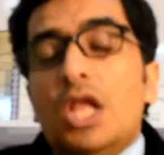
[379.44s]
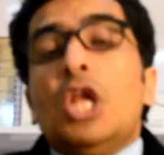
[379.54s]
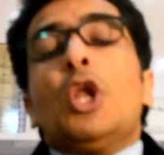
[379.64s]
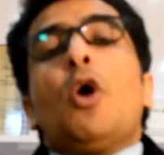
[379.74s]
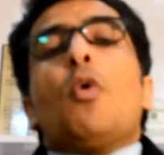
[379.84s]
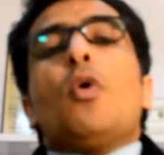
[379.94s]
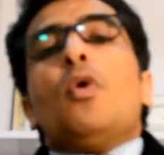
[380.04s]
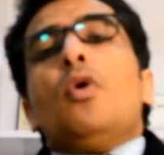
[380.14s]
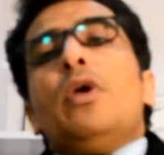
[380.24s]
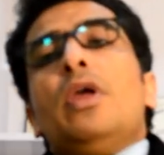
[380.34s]
Now,
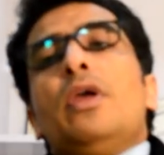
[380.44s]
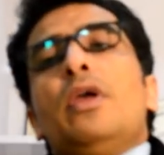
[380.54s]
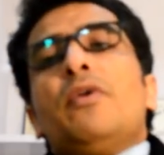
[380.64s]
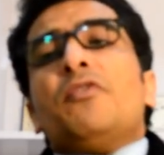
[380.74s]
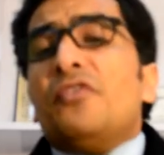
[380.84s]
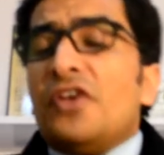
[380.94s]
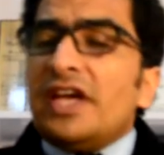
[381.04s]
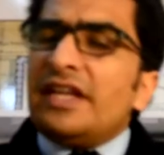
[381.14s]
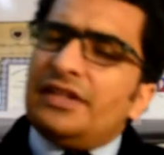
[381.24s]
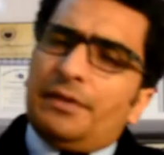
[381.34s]

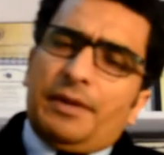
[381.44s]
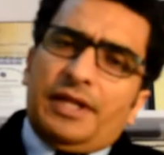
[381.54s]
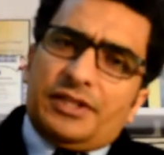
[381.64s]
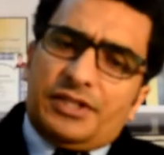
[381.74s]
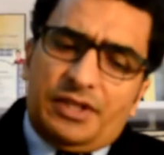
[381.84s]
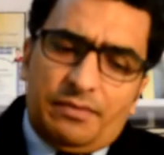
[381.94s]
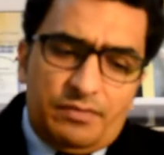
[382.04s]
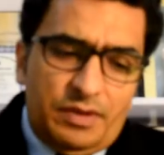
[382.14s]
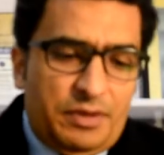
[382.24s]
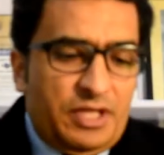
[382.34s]
where in the
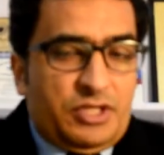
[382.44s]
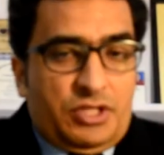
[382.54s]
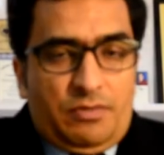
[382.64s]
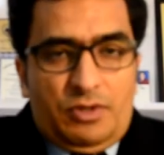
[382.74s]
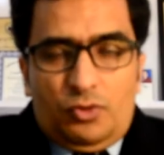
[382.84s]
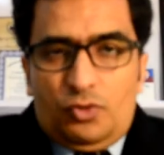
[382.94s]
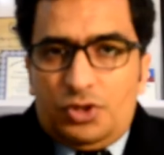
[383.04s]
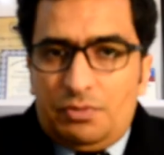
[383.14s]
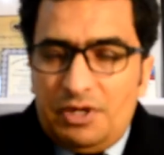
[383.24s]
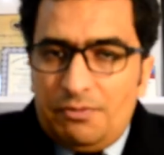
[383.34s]
brainstem? The brainstem includes
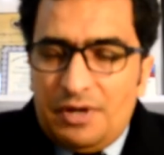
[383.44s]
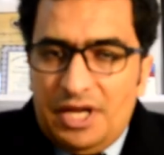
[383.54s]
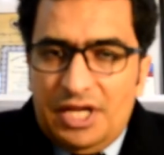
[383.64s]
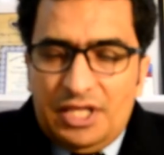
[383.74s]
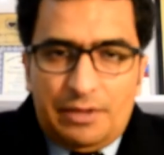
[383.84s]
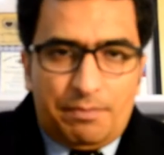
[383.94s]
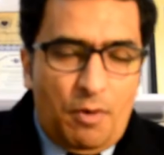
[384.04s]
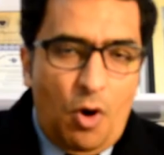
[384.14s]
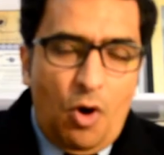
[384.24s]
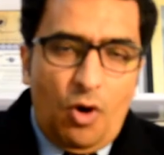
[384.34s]
the midbrain, the
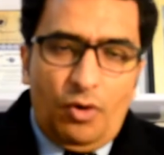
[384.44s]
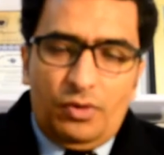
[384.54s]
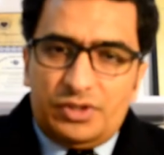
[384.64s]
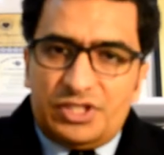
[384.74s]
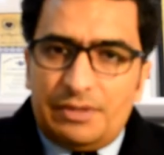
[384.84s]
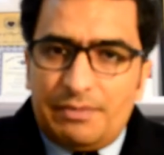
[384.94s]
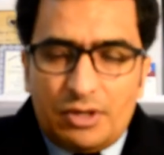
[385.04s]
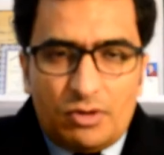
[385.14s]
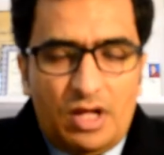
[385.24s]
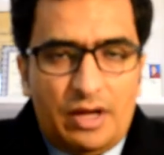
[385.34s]
pons, the
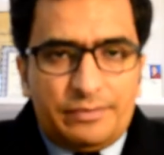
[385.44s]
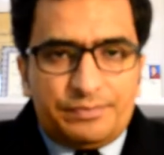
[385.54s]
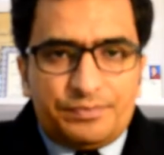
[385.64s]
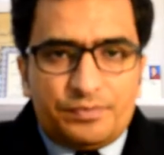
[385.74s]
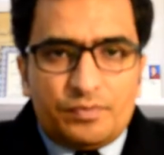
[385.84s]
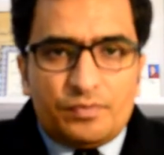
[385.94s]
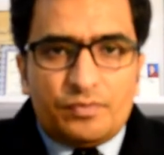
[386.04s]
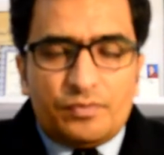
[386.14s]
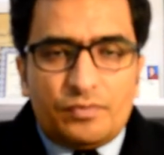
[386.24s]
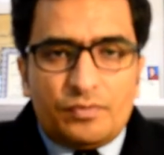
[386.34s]
medulla.
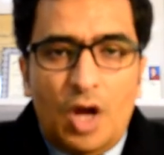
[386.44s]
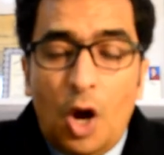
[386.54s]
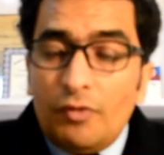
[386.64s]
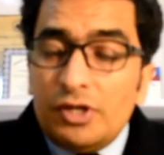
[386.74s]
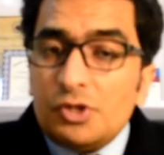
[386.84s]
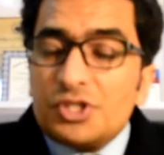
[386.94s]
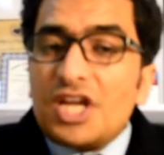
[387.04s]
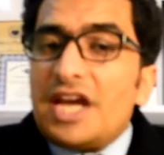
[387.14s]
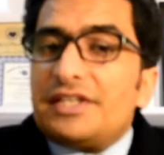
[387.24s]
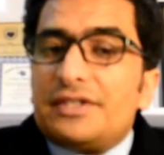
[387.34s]
How will you
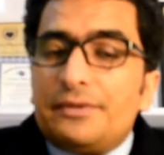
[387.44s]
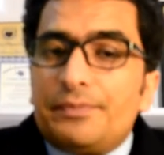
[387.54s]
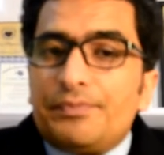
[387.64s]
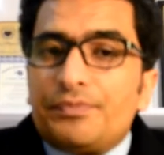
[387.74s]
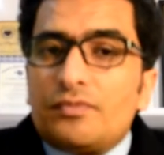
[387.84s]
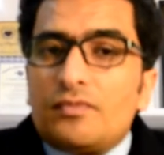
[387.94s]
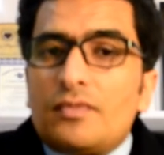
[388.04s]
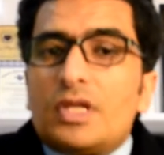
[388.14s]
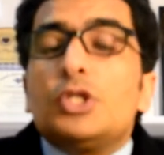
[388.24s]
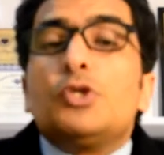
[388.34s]
decide?
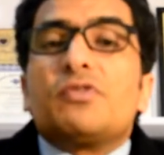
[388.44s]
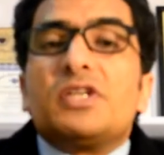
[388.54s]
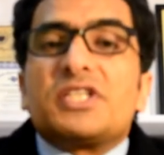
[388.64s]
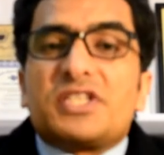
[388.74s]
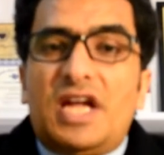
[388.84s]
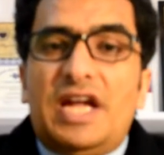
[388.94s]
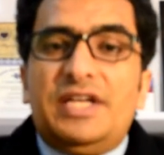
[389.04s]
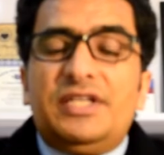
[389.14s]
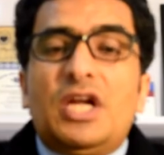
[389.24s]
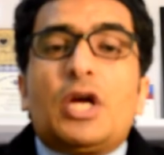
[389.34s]
You will
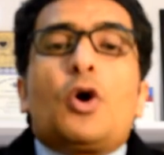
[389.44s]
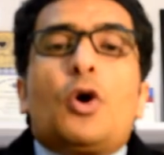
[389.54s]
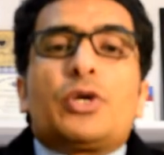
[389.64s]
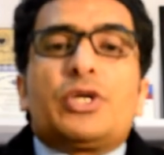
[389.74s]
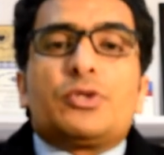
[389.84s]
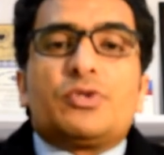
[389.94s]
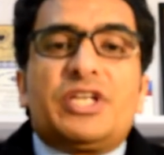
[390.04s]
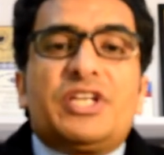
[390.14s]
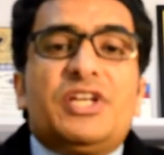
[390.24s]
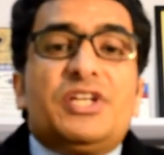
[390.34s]
decide according to the
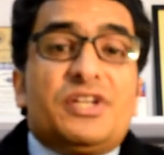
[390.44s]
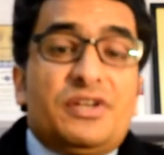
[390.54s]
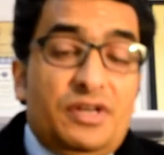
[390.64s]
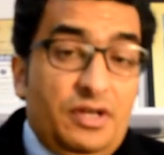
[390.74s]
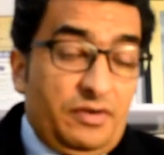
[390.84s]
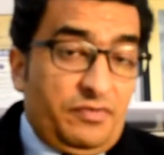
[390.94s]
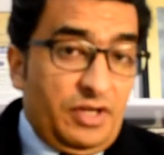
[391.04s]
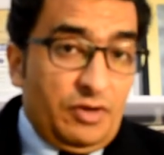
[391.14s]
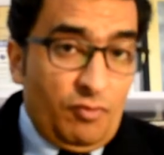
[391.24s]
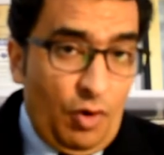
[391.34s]
cranial nerve
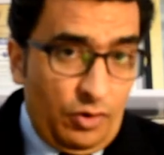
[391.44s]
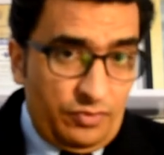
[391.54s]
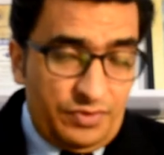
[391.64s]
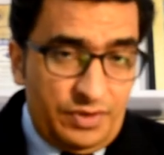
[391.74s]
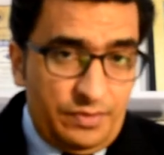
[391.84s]
involved.